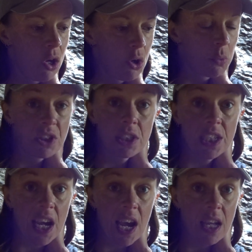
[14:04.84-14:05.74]
was the
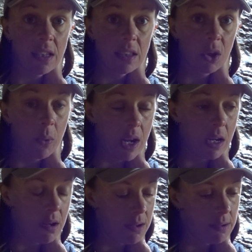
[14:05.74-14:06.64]
day that the Queen
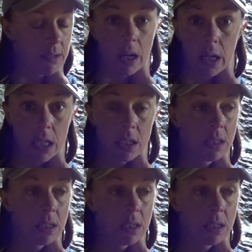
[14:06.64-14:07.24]
died.